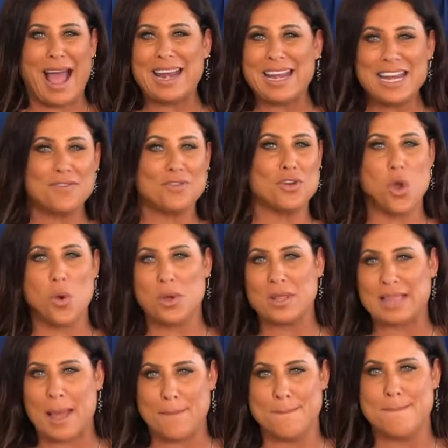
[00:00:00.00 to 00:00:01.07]
I didn't even know what
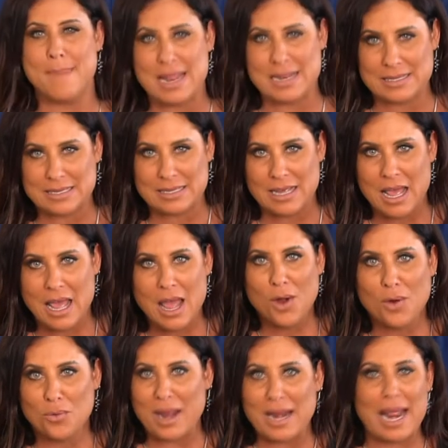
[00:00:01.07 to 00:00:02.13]
that meant,
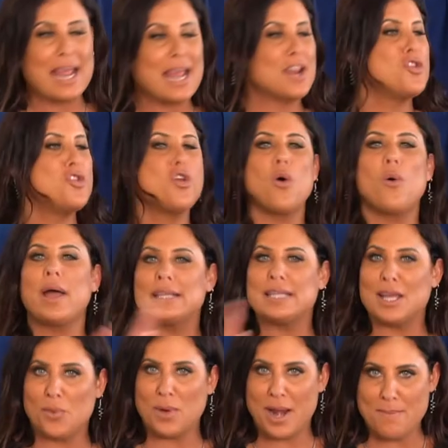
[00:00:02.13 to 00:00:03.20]
right? I had no
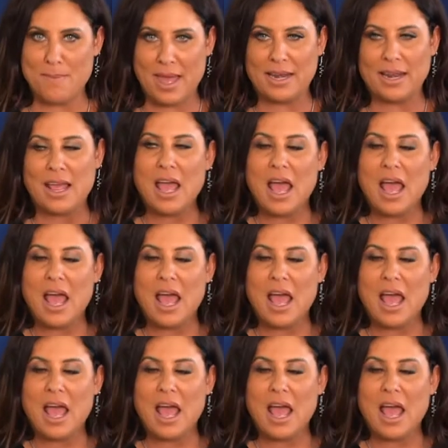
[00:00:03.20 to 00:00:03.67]
idea what it meant.